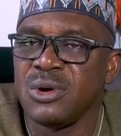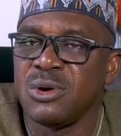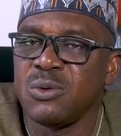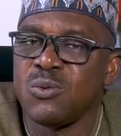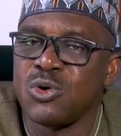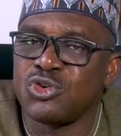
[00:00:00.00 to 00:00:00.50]

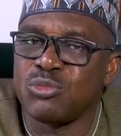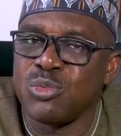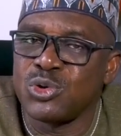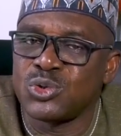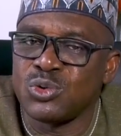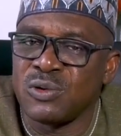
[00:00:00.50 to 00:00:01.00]
what
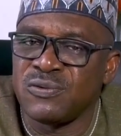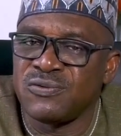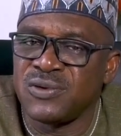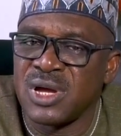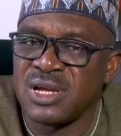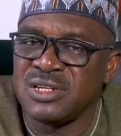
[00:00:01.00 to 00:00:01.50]
most of
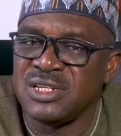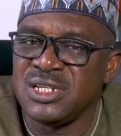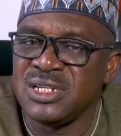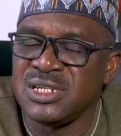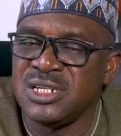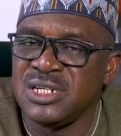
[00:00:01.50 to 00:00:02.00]

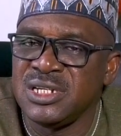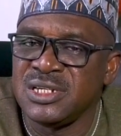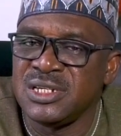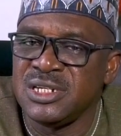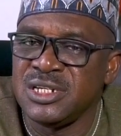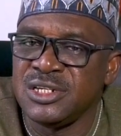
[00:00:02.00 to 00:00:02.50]

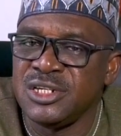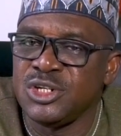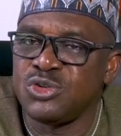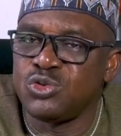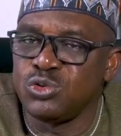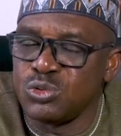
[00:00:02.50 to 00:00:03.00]

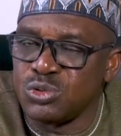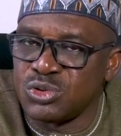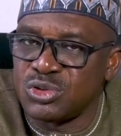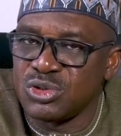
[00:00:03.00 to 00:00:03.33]
the tools